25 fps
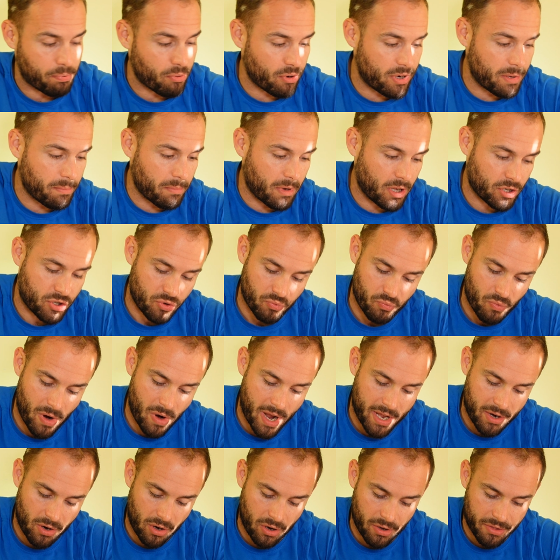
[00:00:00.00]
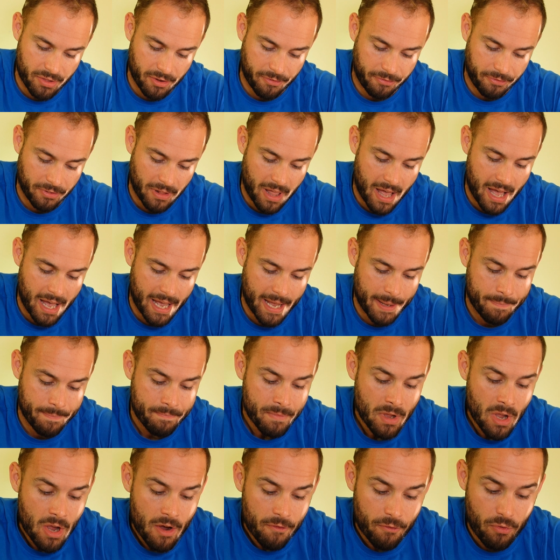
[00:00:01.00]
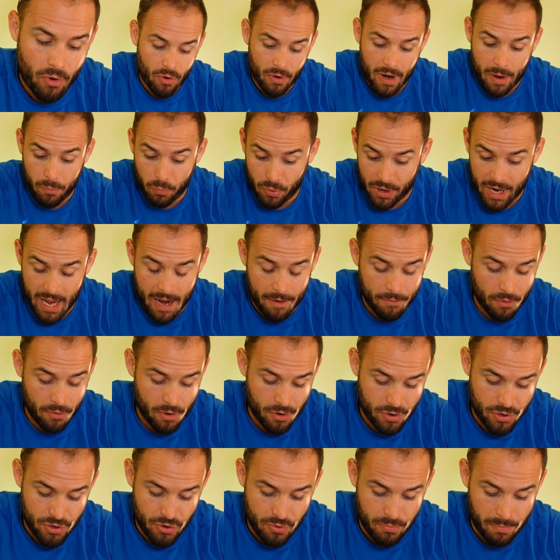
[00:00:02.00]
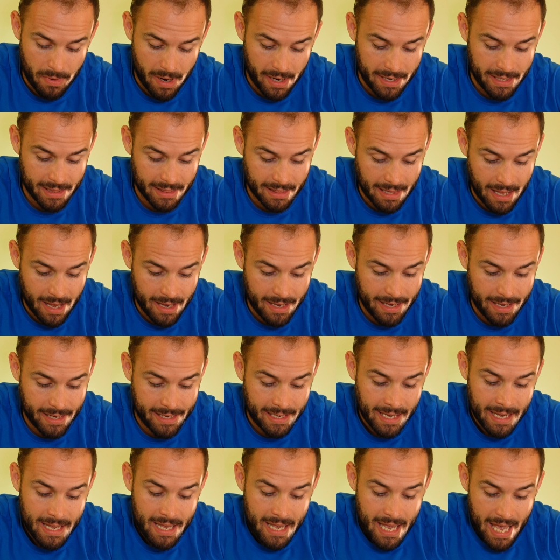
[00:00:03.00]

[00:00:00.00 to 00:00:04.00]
pretty much right on the fly for whatever you might like.